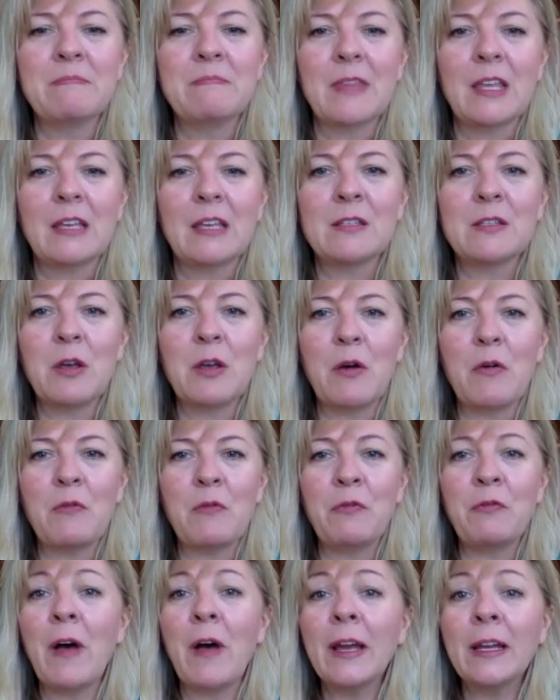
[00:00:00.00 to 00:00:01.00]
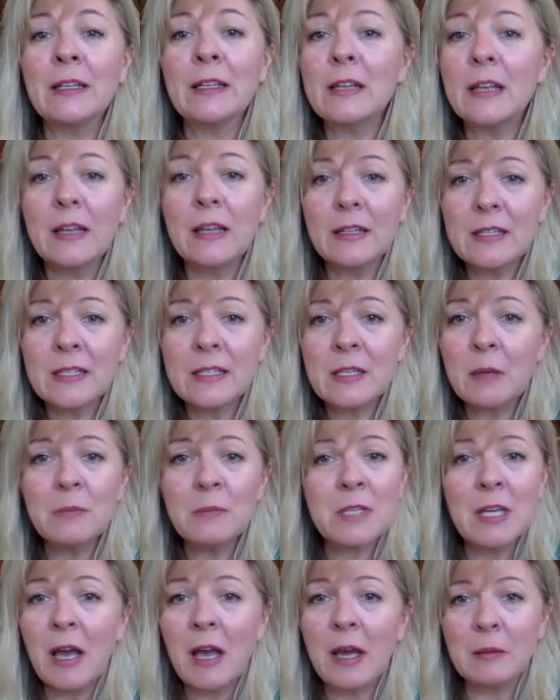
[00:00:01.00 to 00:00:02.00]
So find some
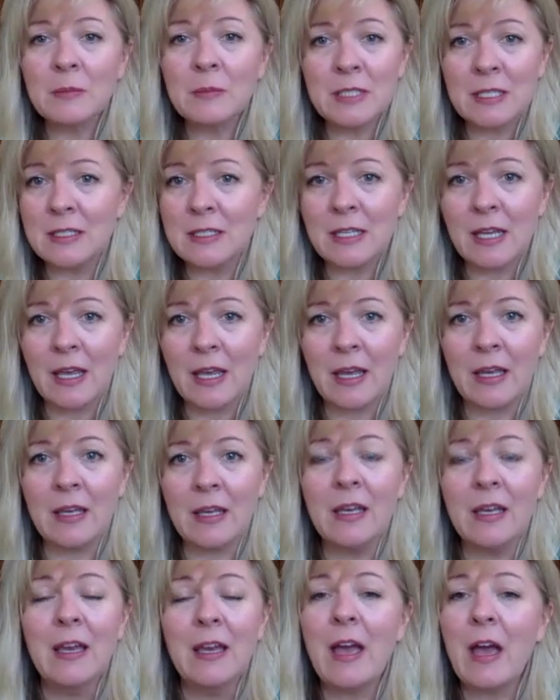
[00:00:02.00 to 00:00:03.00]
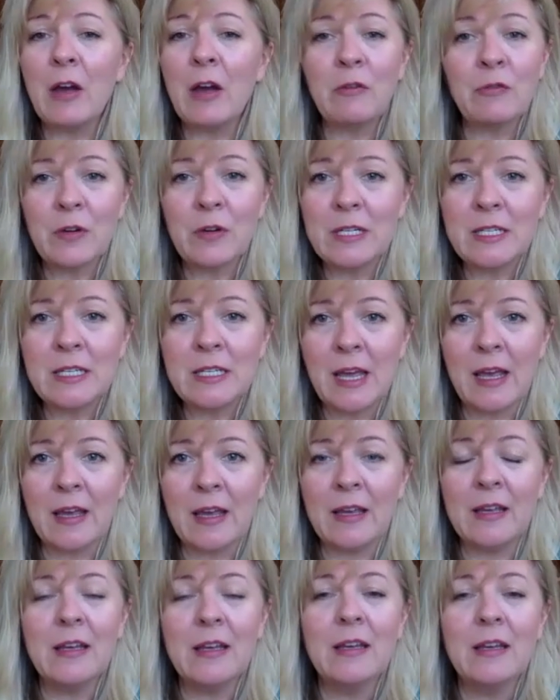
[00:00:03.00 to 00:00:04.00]
time today, every
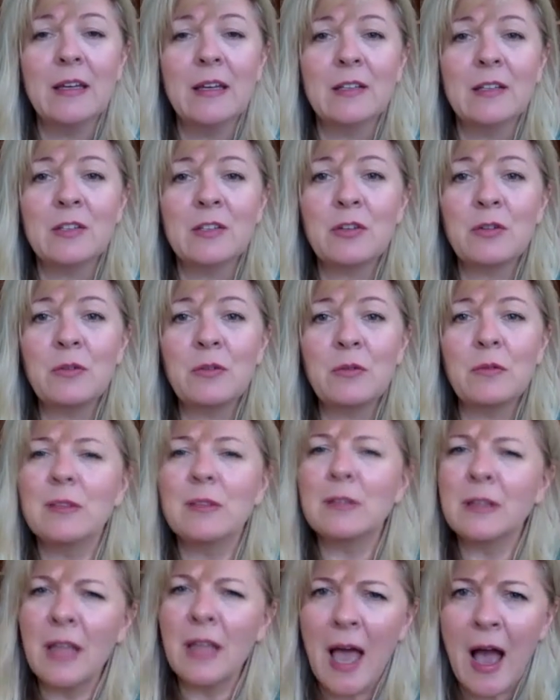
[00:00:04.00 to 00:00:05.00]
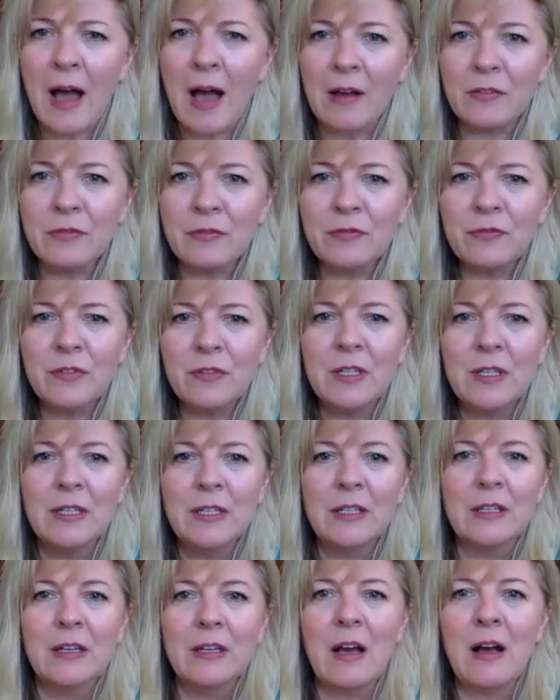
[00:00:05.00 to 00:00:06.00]
day, to laugh.
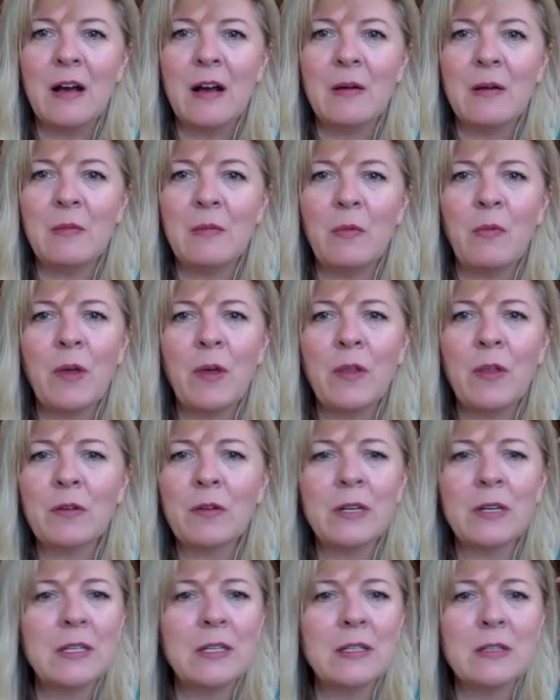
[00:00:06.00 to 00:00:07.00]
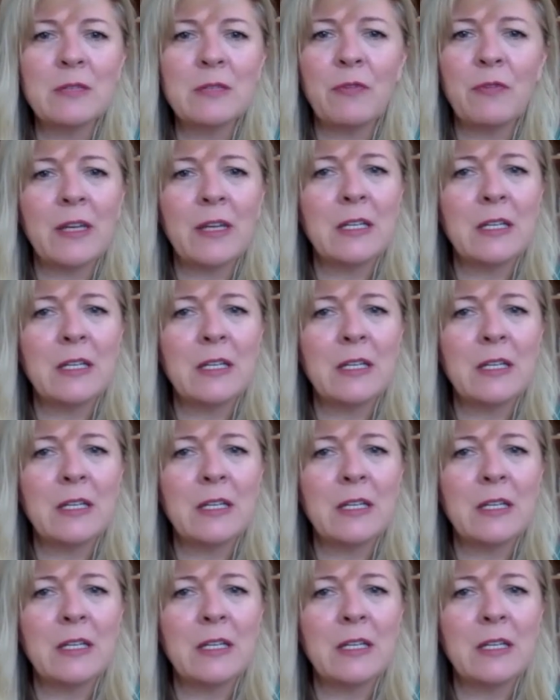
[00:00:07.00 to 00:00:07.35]
Whether it is finding